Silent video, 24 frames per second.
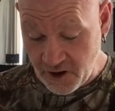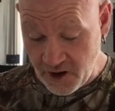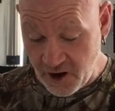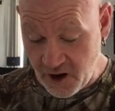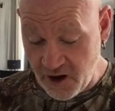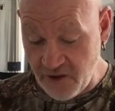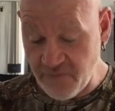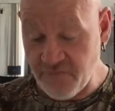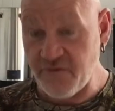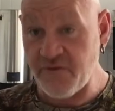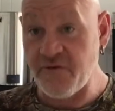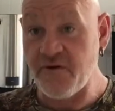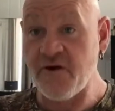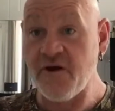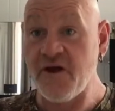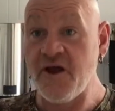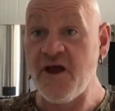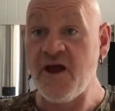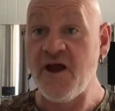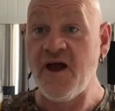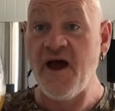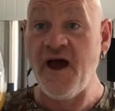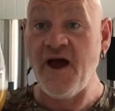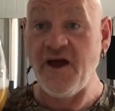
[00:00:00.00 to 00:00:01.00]
I've
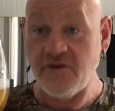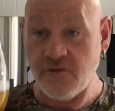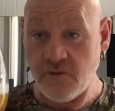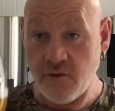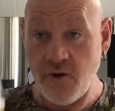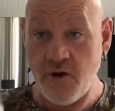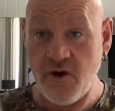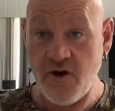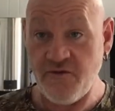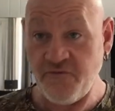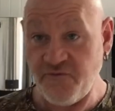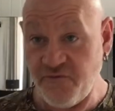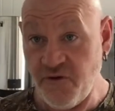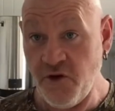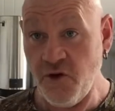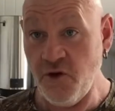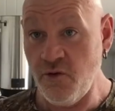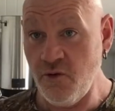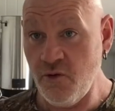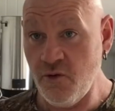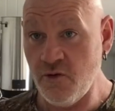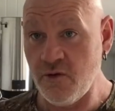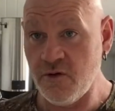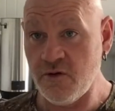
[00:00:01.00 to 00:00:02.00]
had quite a
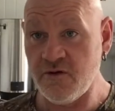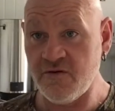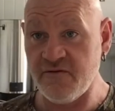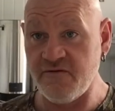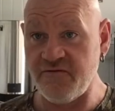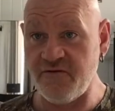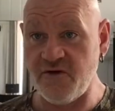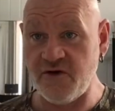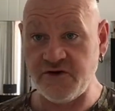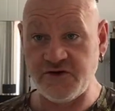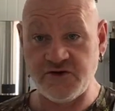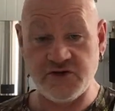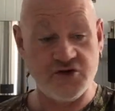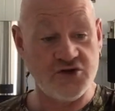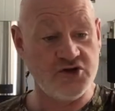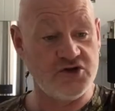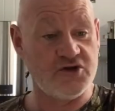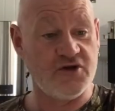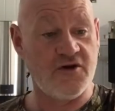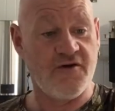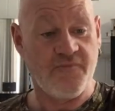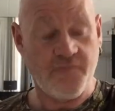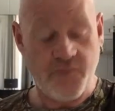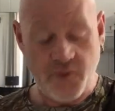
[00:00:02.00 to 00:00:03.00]
few Weissens
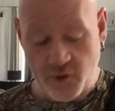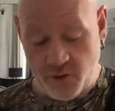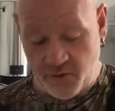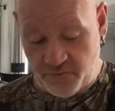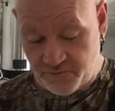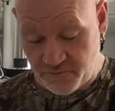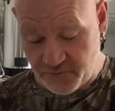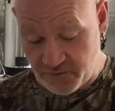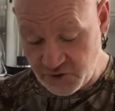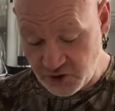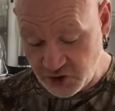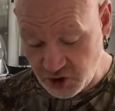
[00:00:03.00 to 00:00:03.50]
that I bought from the